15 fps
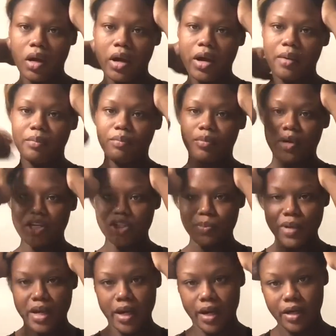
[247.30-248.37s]
I brush
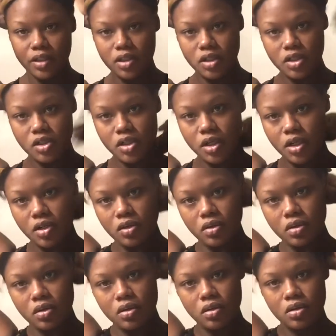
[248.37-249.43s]
my hair into the
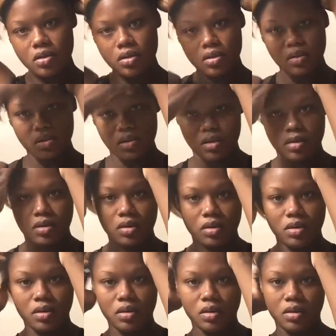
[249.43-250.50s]
circle,
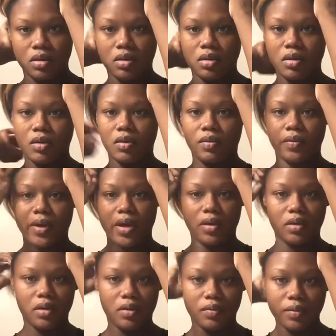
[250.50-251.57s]

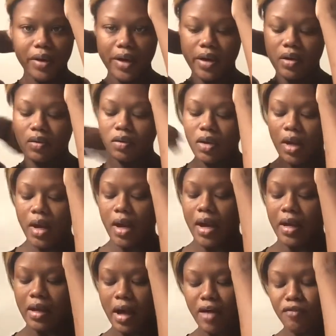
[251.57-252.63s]
around and around,
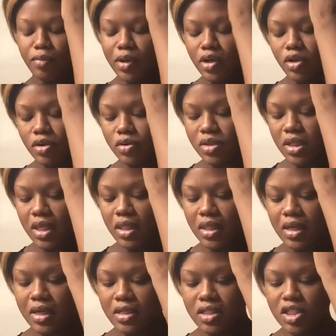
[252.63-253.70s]
and I've been using
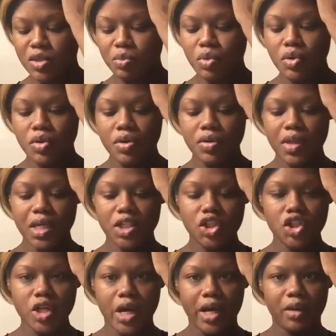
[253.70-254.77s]
this Smooth and
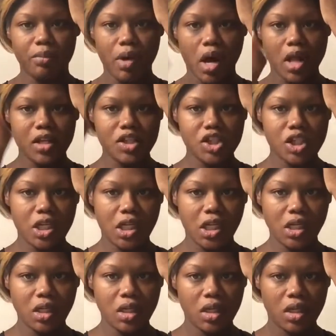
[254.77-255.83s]
Shine
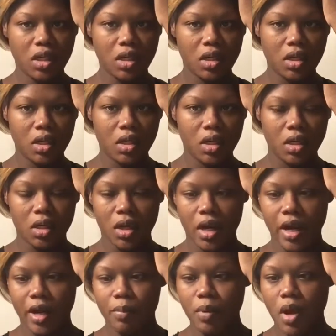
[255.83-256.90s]
polishing hair